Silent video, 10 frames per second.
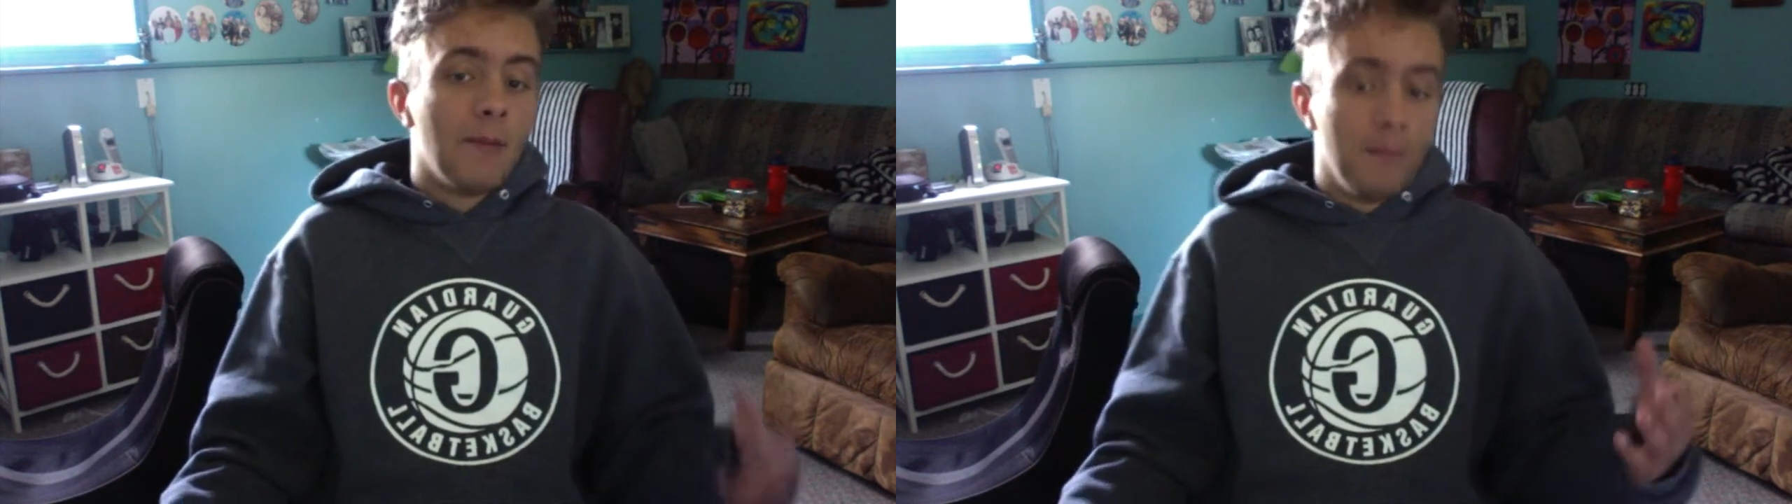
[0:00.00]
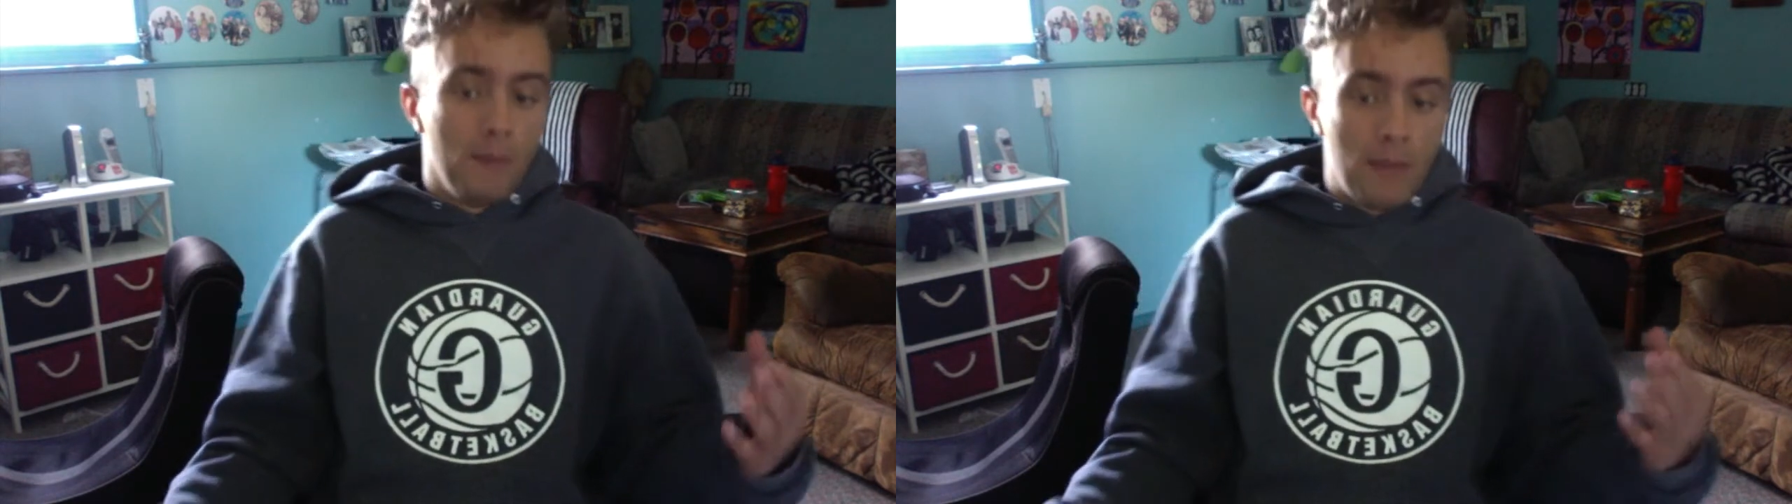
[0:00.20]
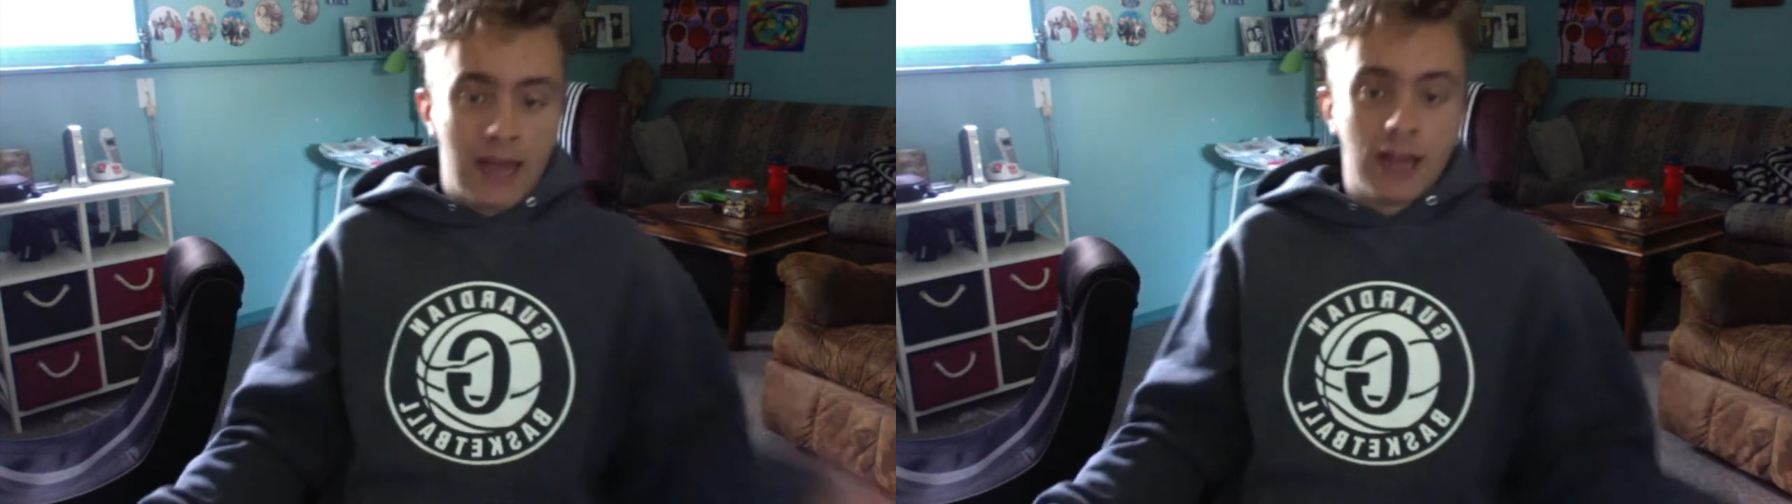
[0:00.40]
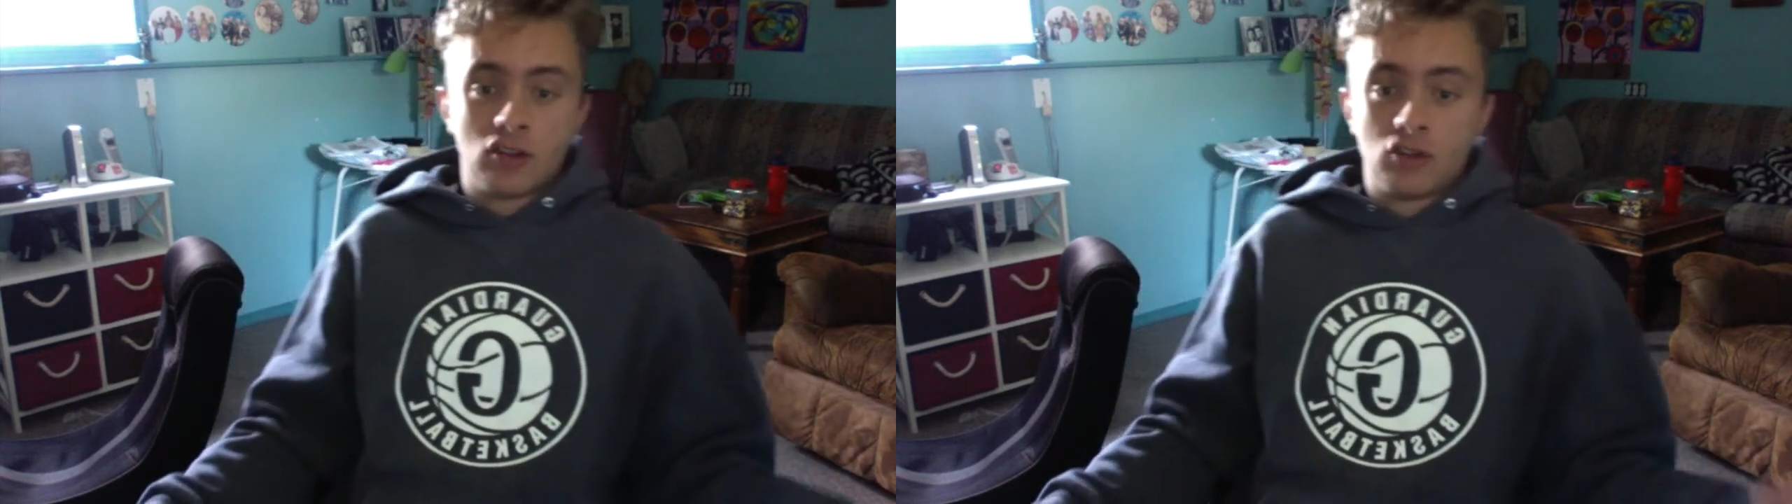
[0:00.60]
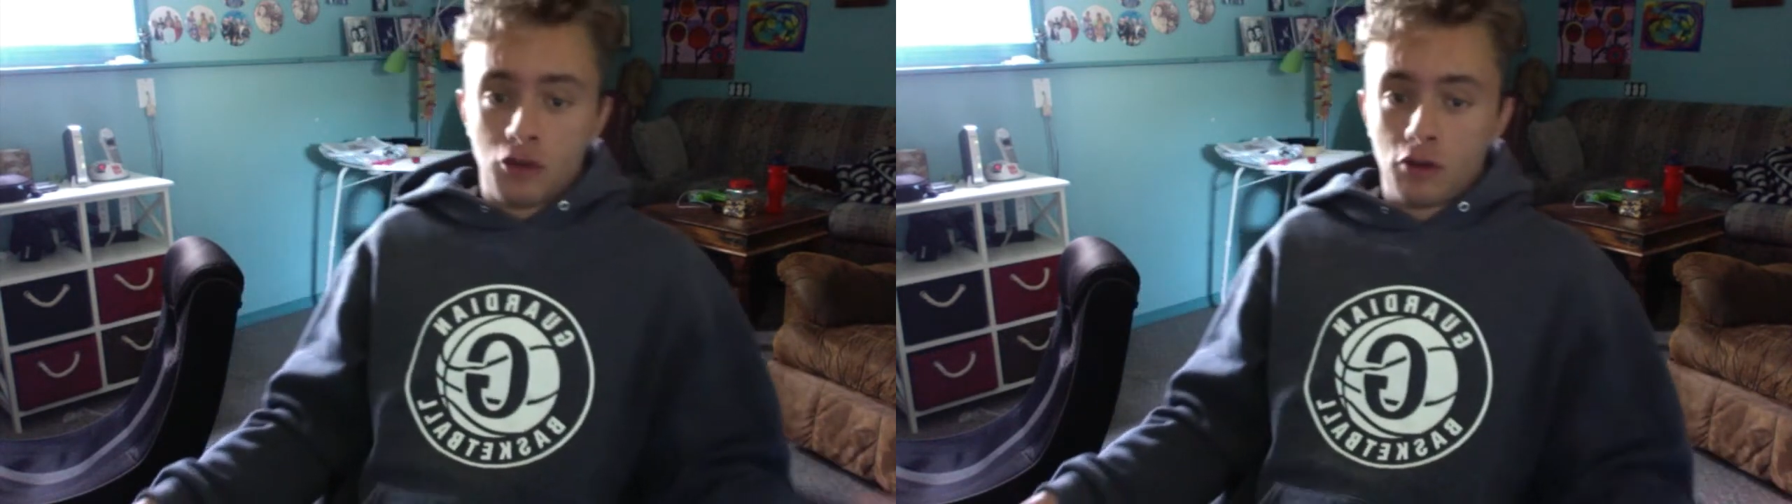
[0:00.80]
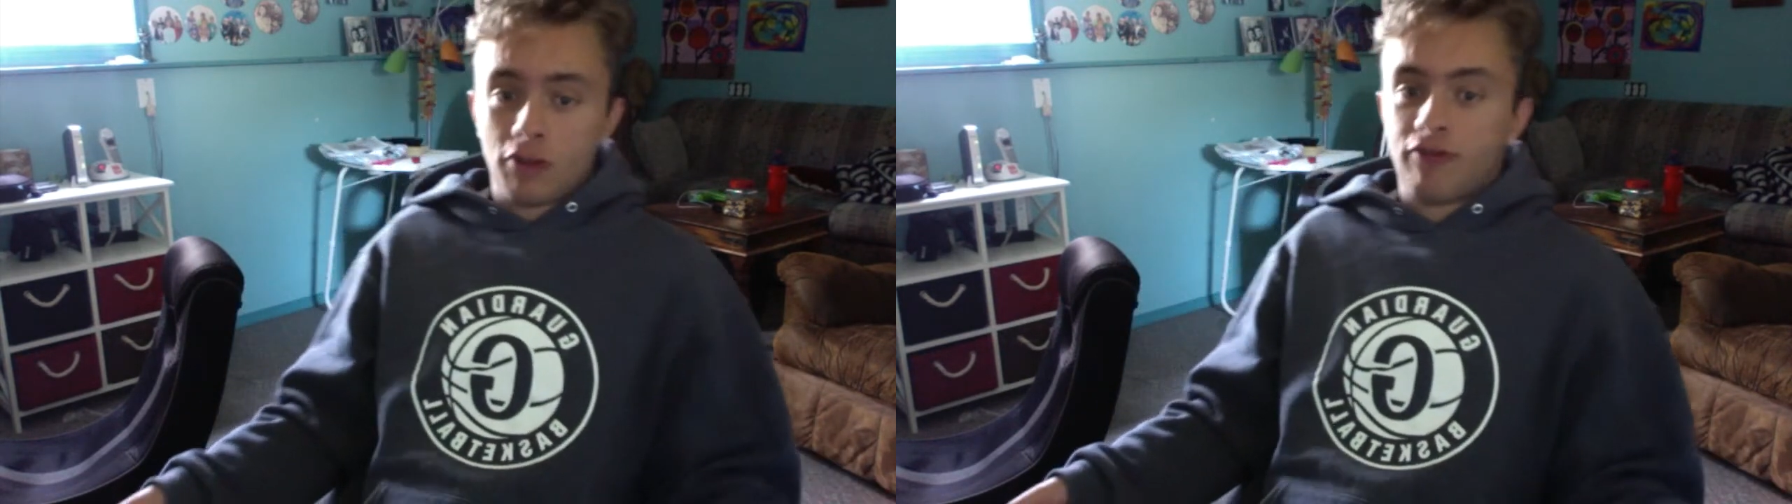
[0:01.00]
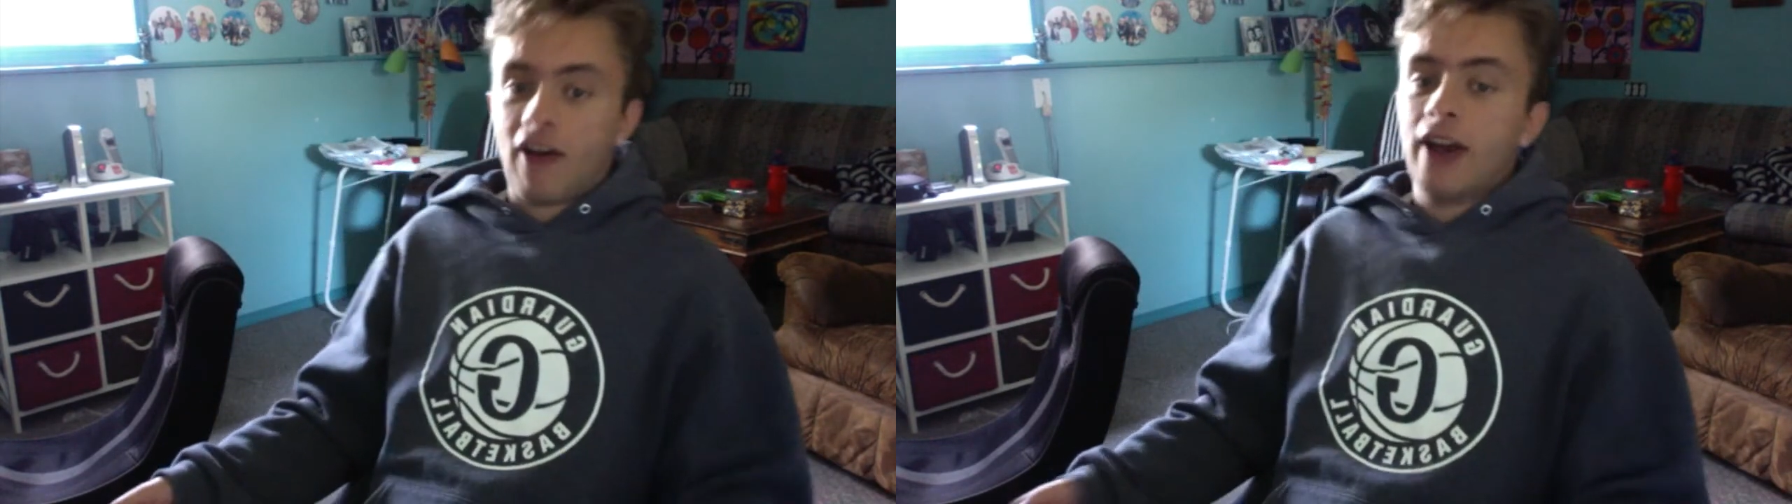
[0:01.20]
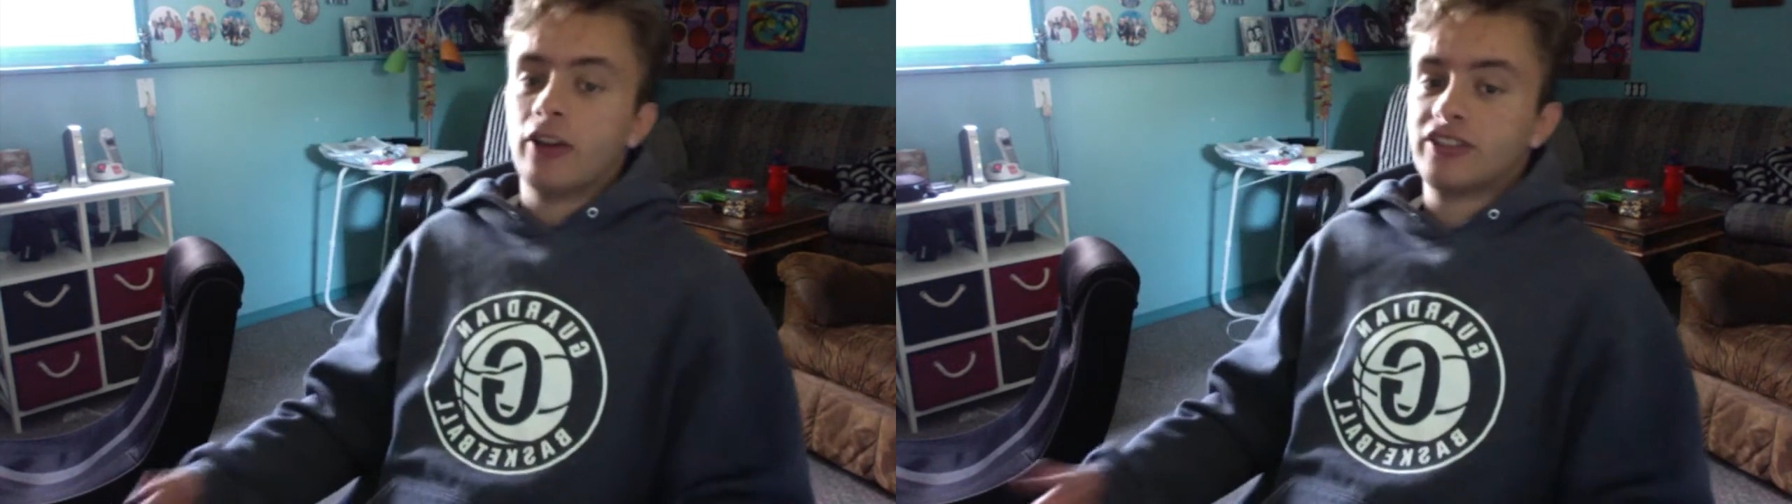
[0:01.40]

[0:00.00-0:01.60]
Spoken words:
made it to the final